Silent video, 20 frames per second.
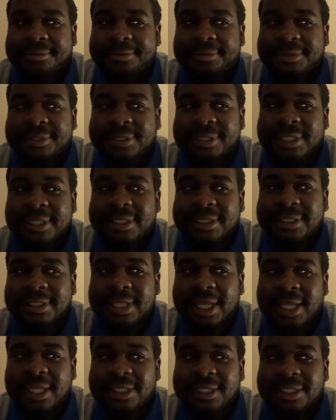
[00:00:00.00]
since
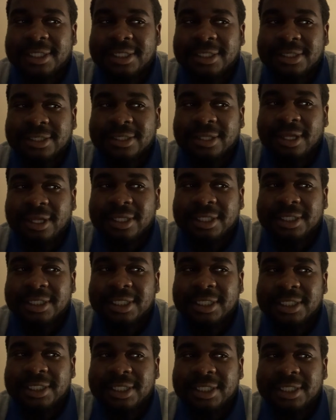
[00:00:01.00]
then, since the start of the
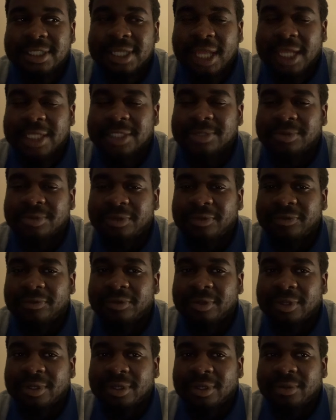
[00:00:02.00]
season, yes,
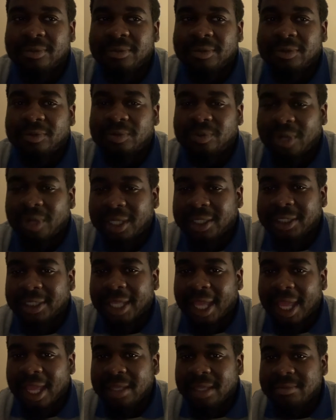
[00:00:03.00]
we've won
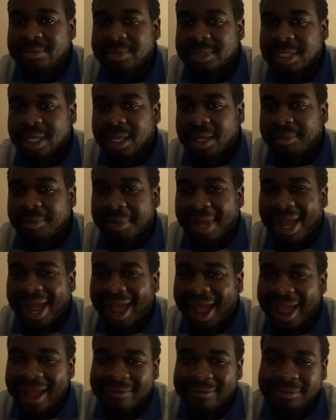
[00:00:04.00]
games, but
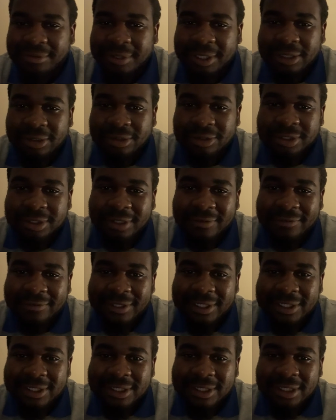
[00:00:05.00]
have we looked
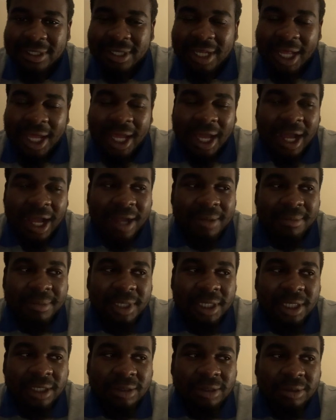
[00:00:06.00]
convincing? I
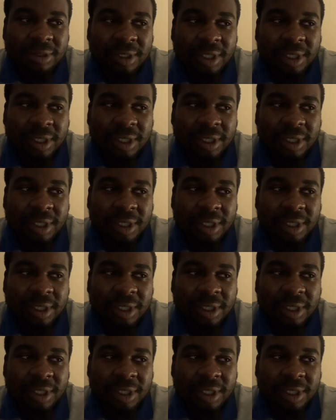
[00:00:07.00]
mean,